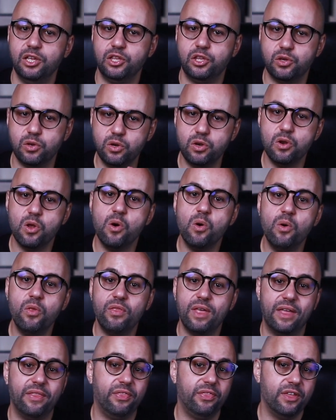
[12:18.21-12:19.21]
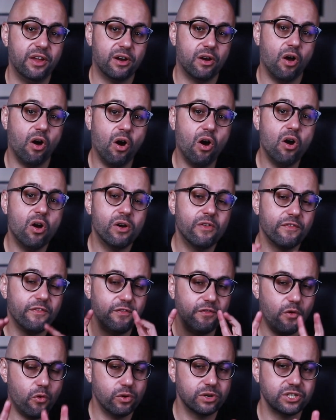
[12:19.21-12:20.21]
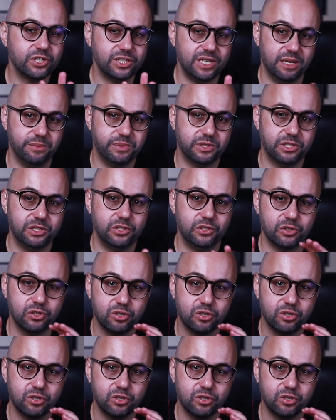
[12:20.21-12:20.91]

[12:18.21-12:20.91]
You know that there are 4 steps to